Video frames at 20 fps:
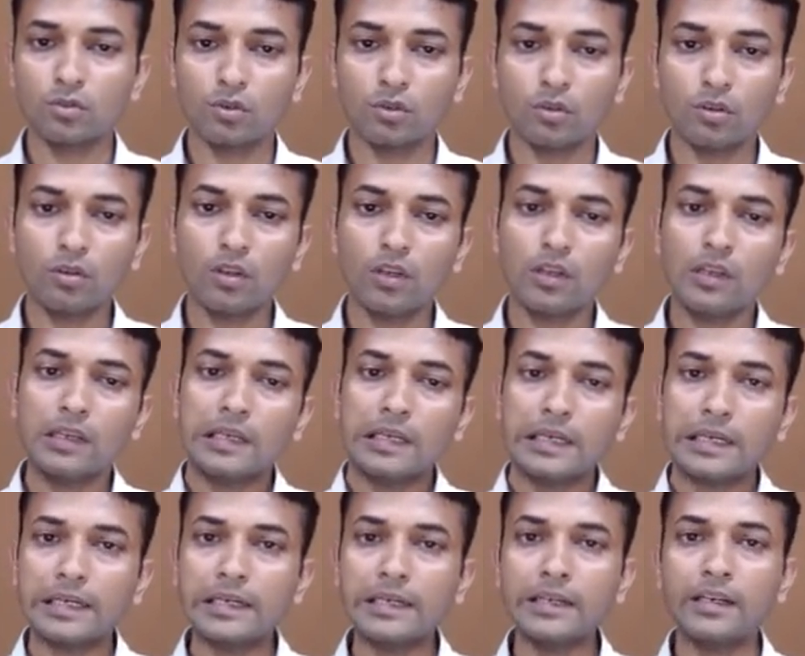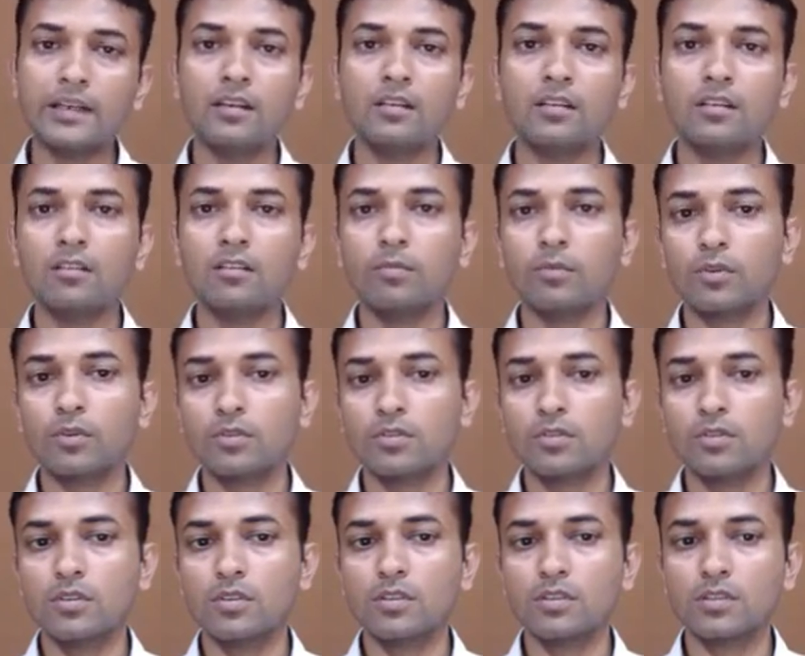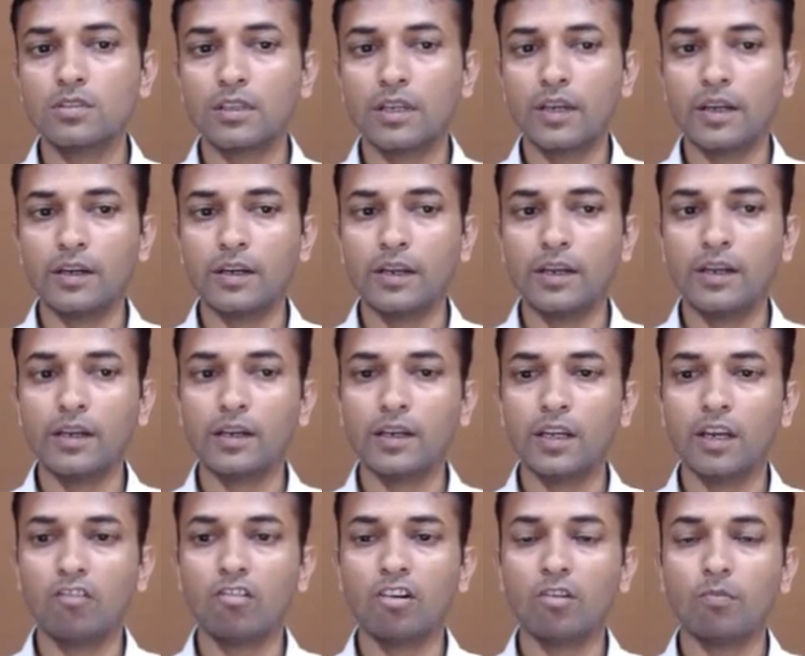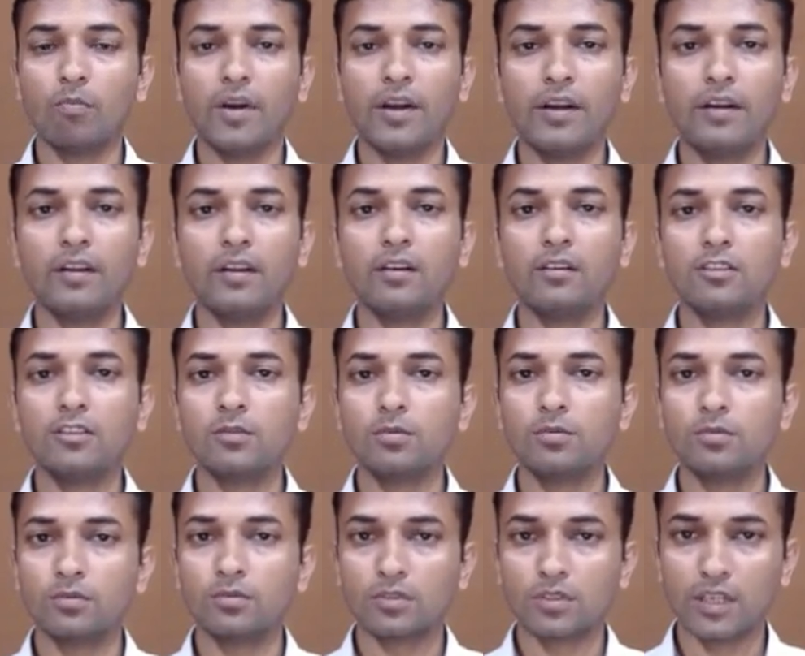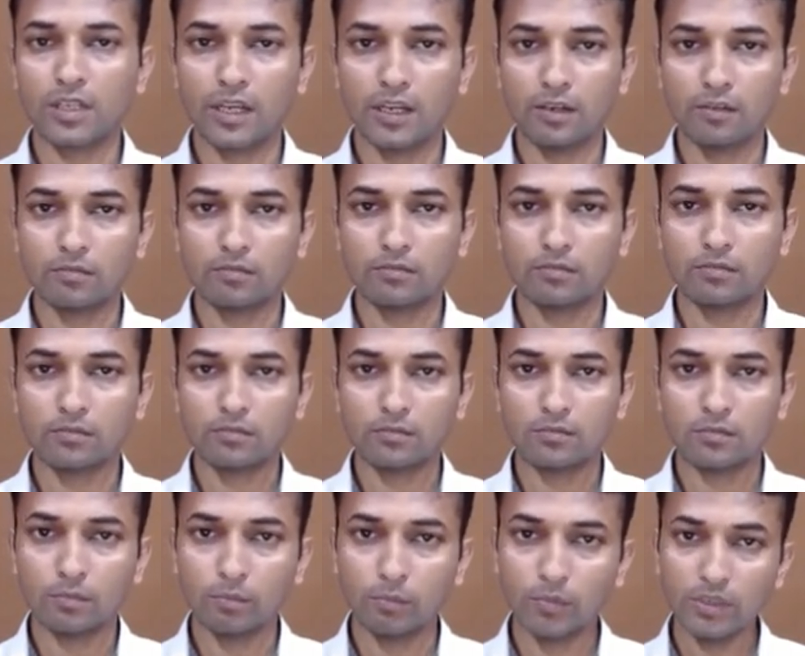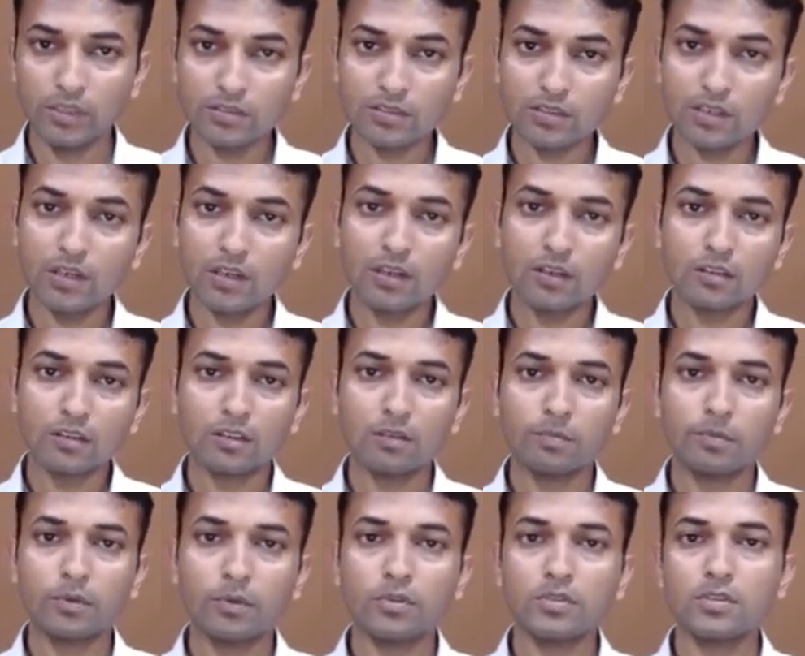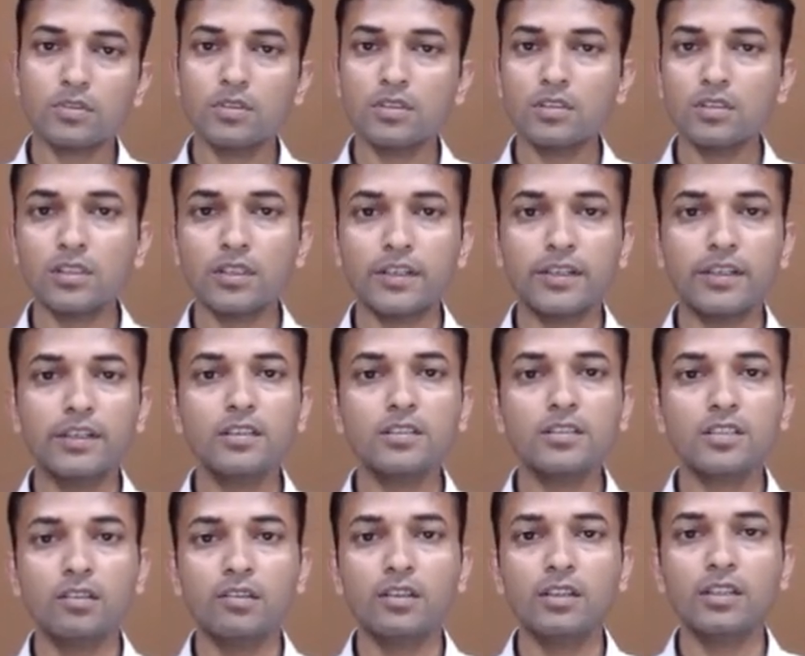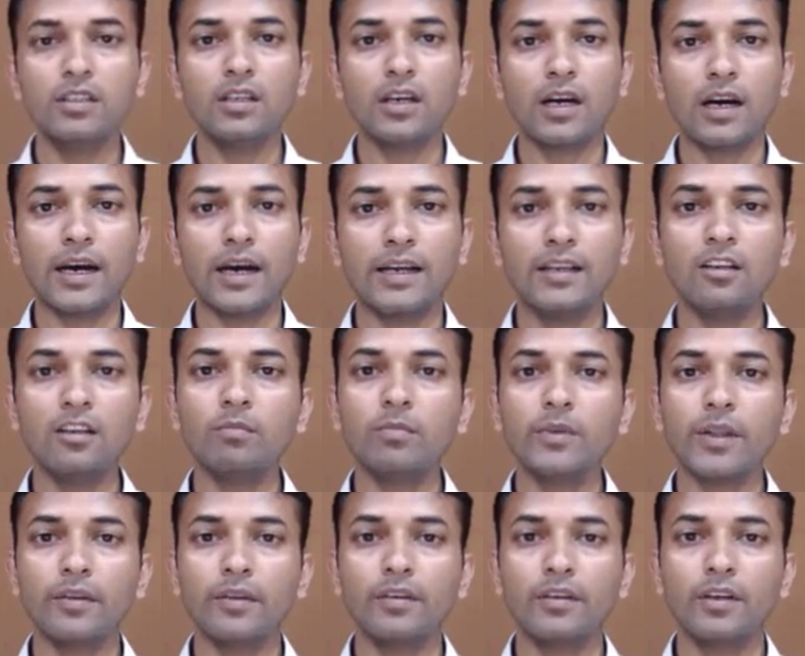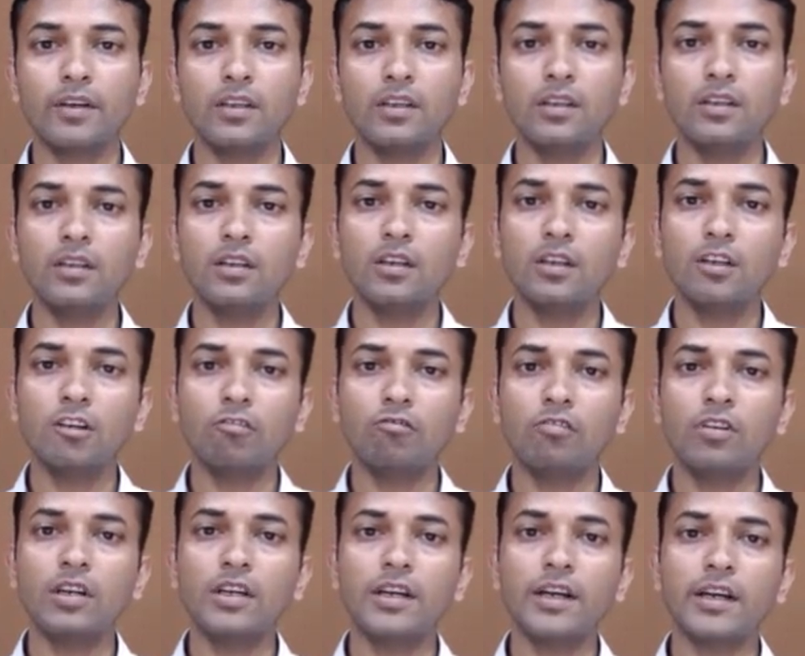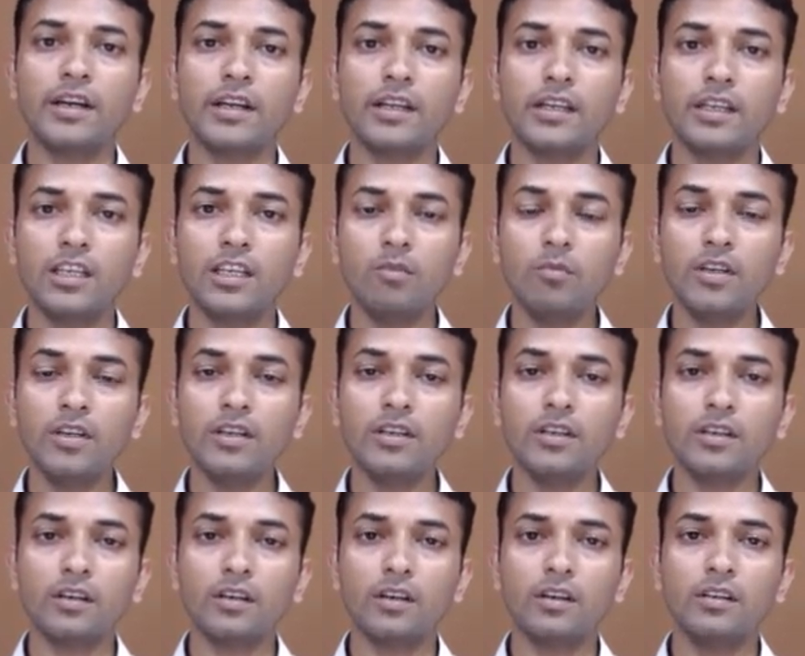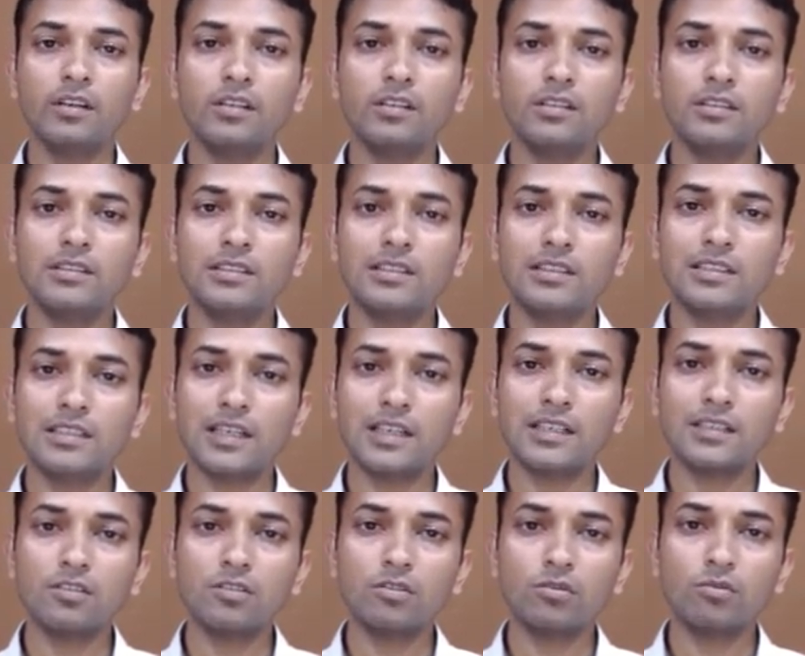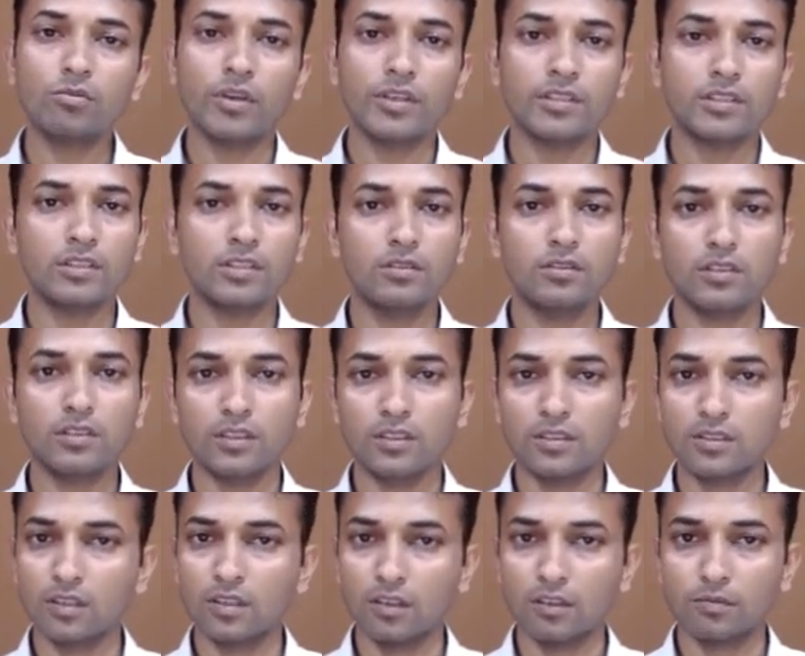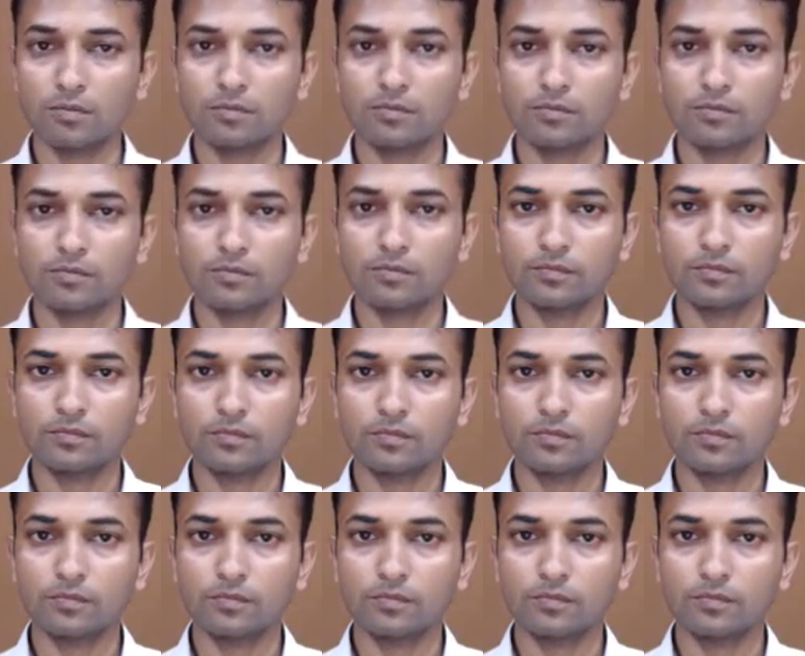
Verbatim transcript: so critical process can get our better response time. Means the process that is having the higher priority will get immediately chance to execute itself.